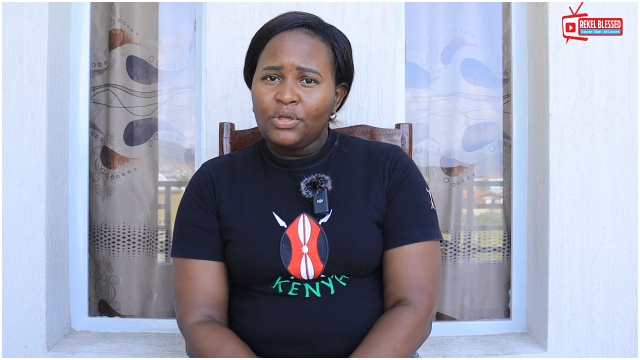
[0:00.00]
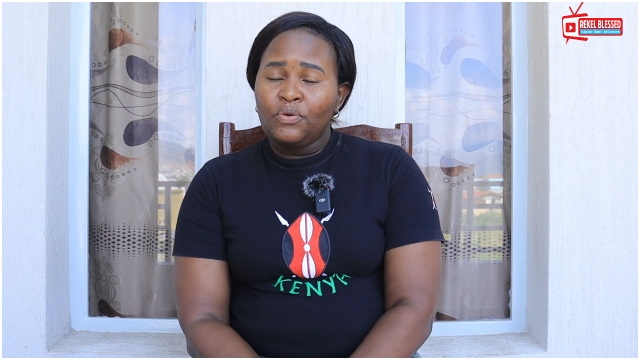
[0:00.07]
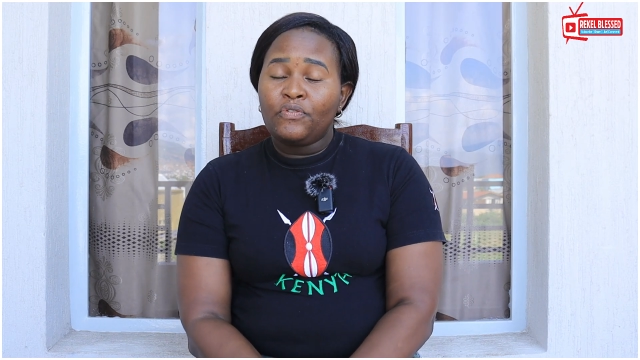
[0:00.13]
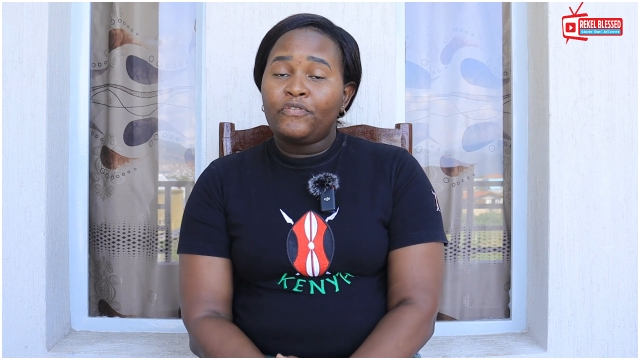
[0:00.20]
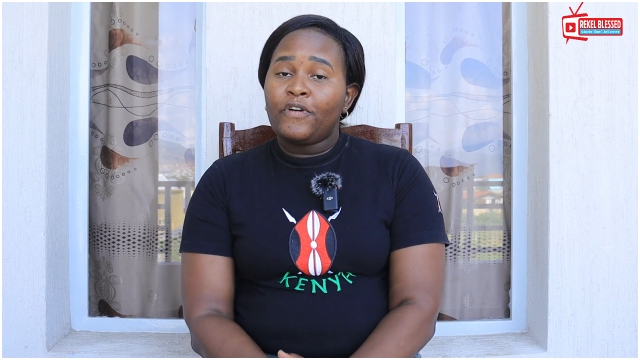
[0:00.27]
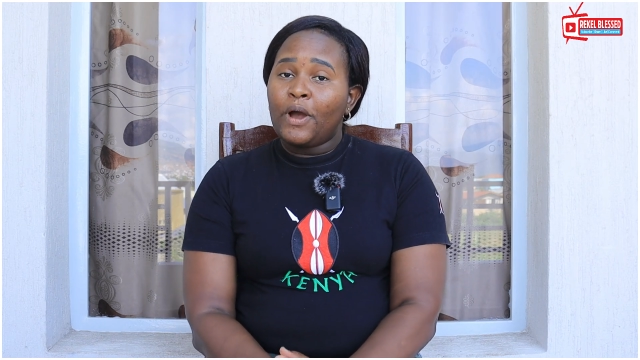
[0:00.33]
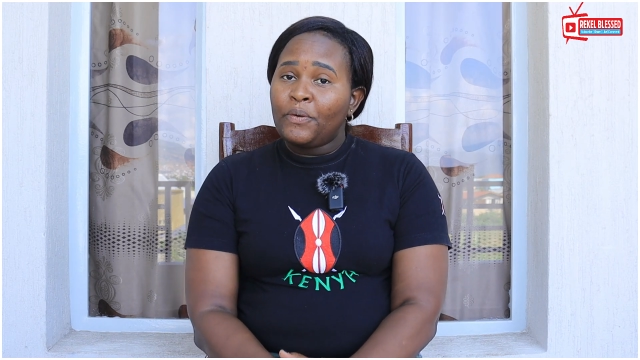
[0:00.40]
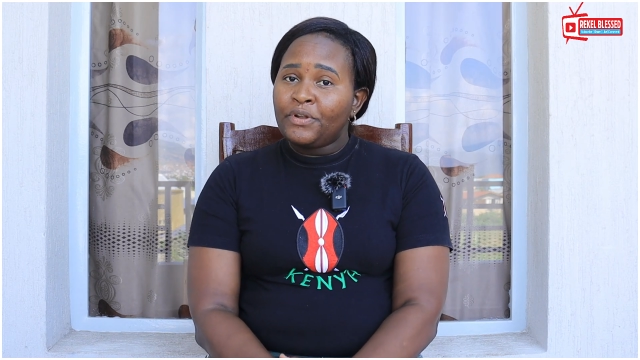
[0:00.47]

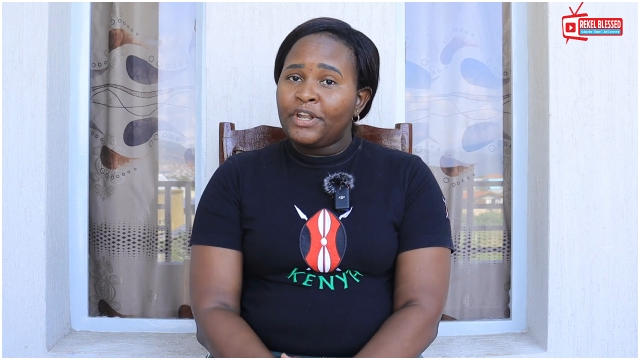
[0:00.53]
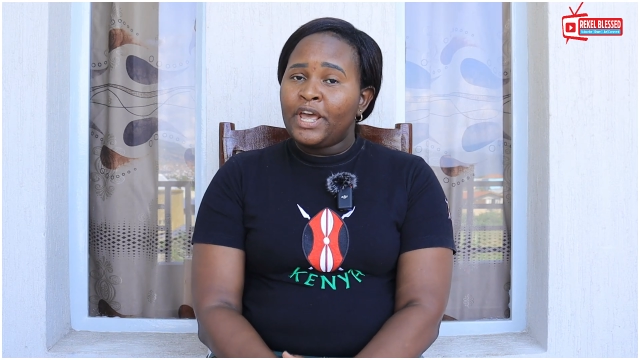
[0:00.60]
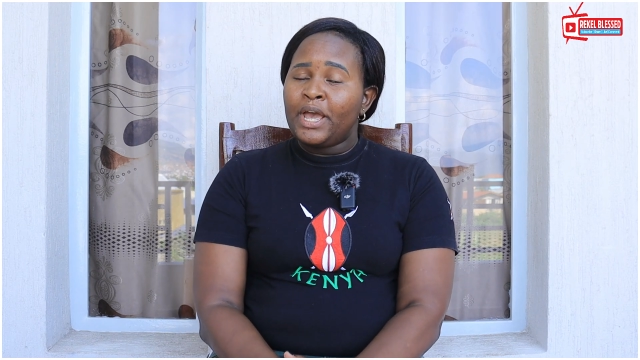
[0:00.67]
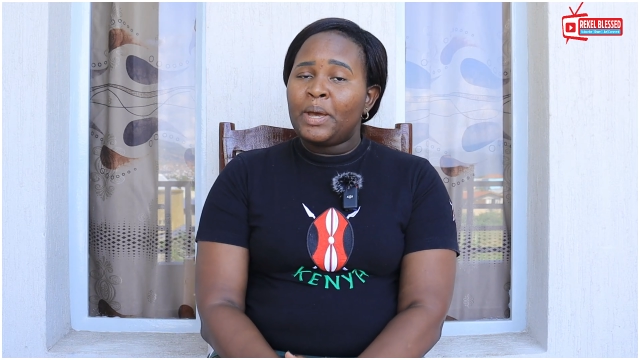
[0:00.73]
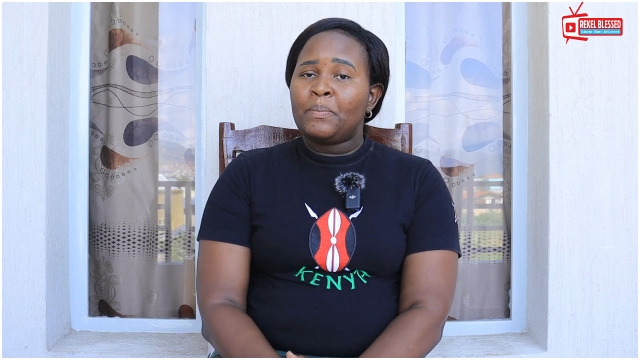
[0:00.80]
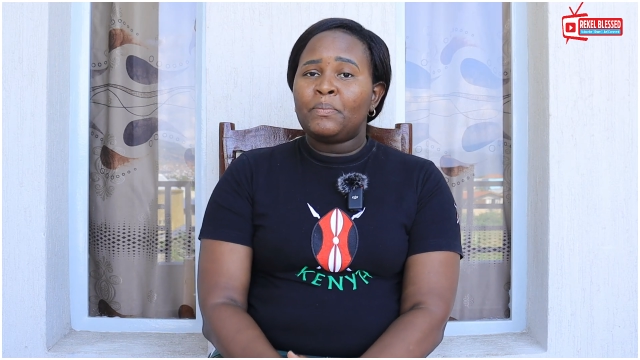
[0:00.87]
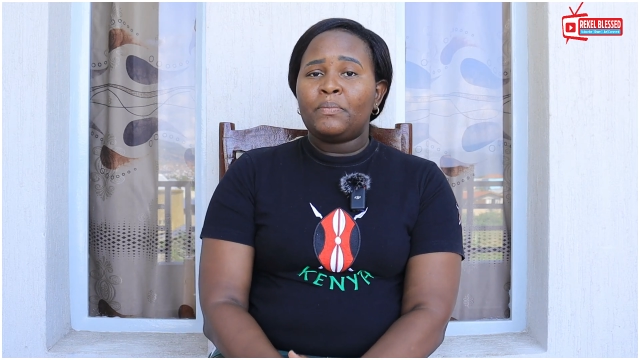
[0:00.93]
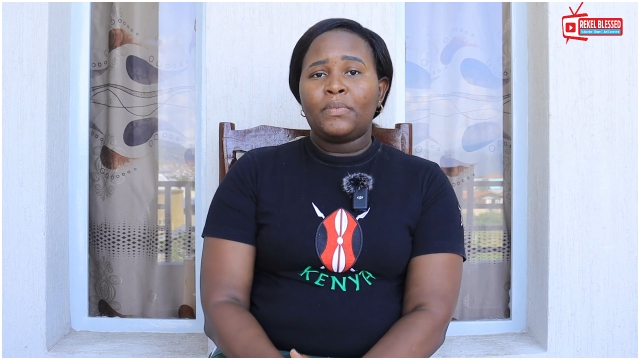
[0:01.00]
you found
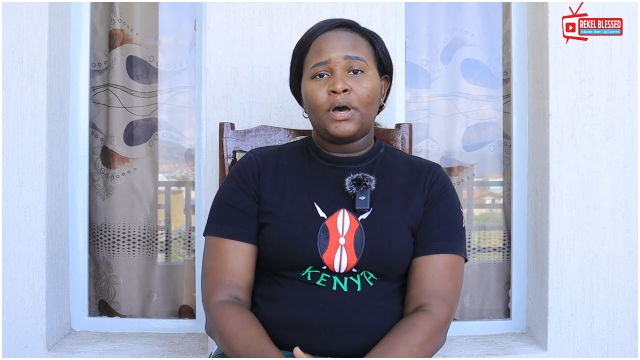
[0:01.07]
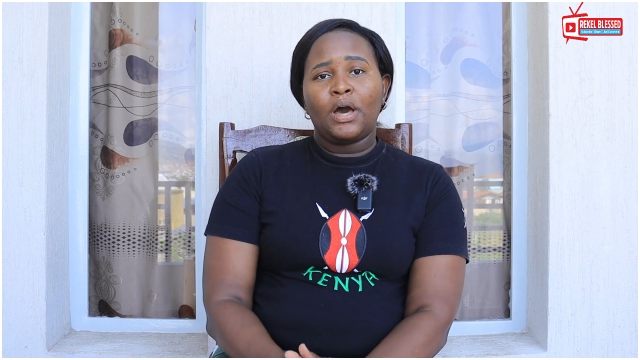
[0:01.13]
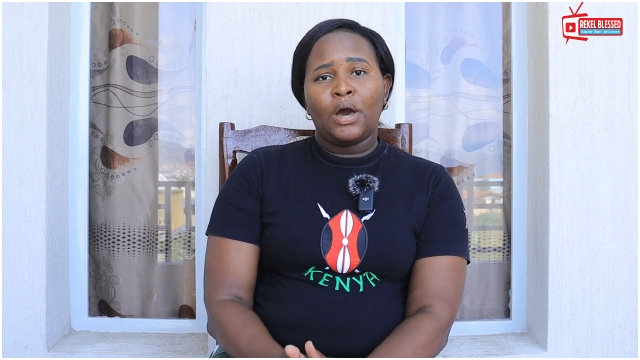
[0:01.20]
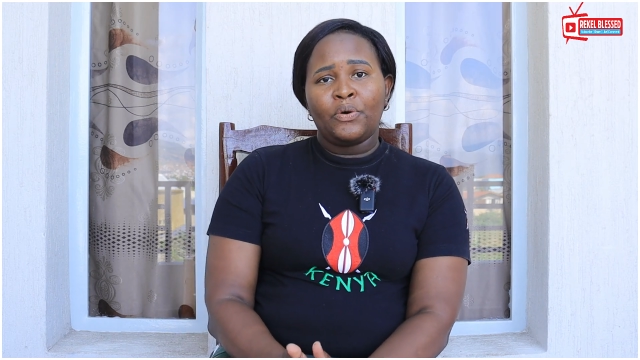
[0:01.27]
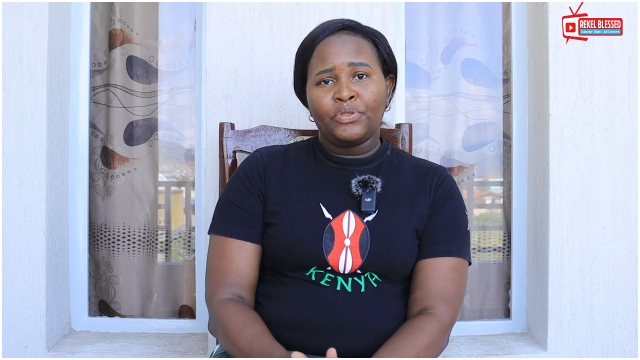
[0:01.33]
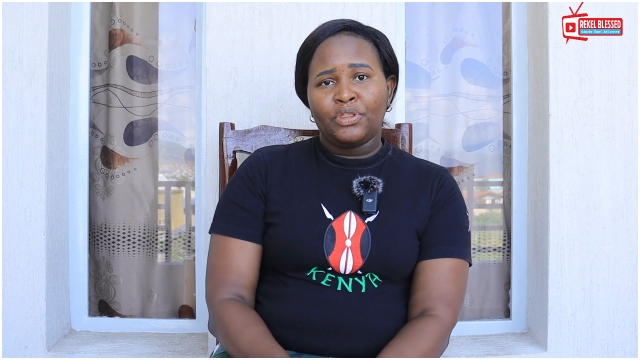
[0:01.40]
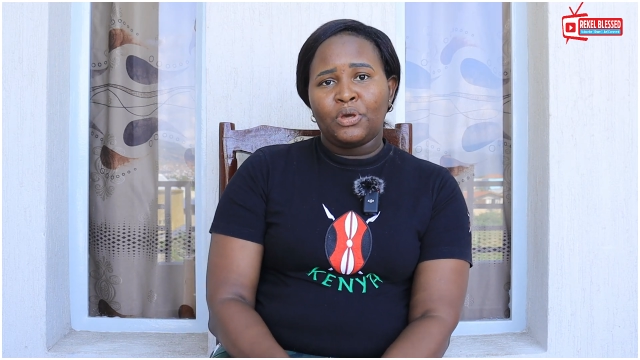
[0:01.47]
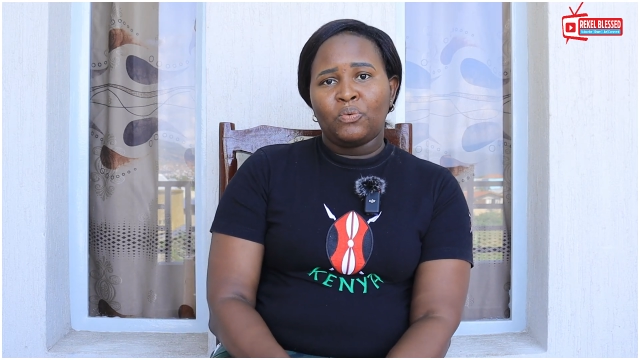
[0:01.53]
them
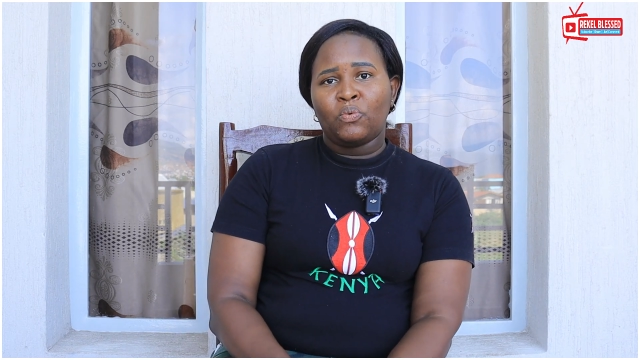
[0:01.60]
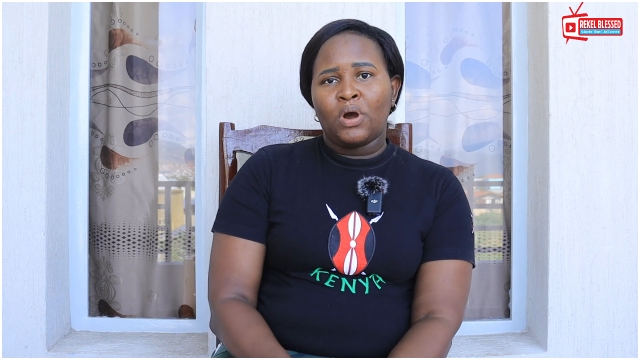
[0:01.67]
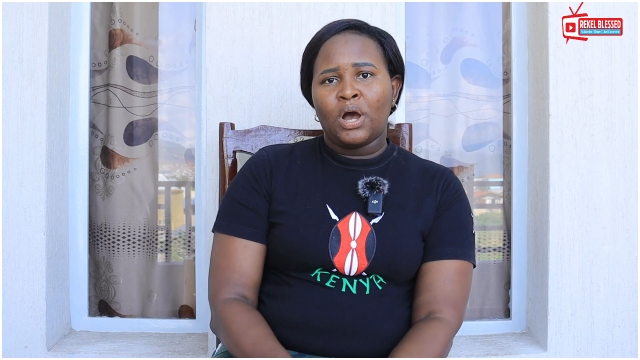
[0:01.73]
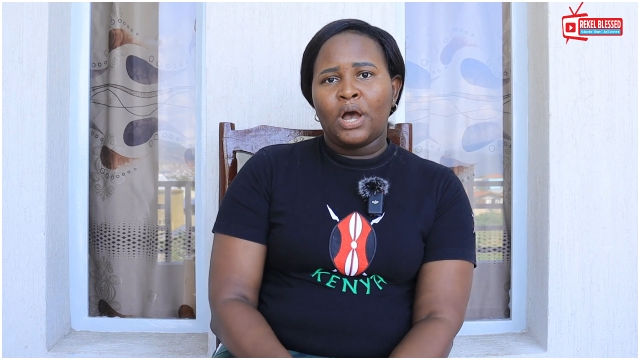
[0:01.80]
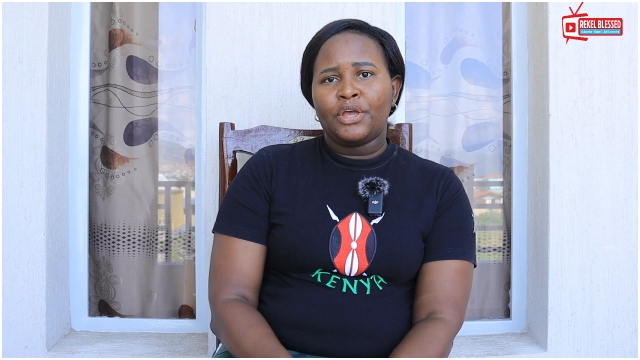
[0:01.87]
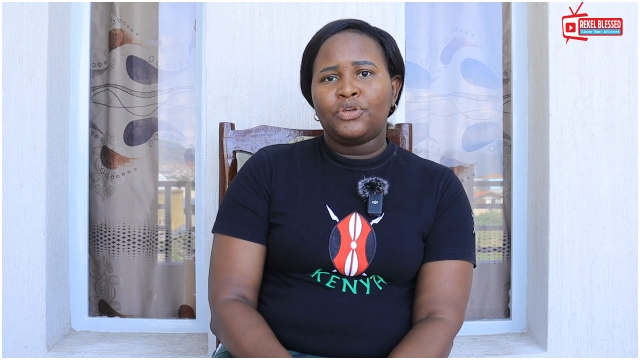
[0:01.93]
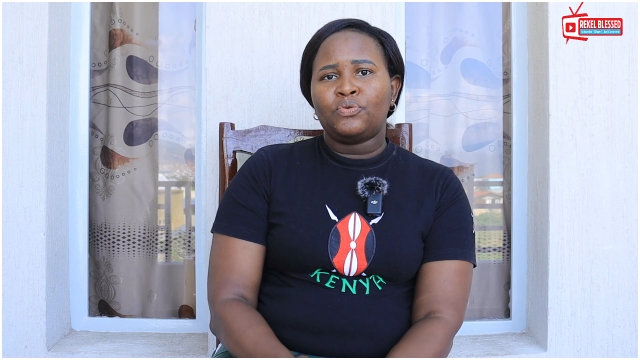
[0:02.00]
how they were,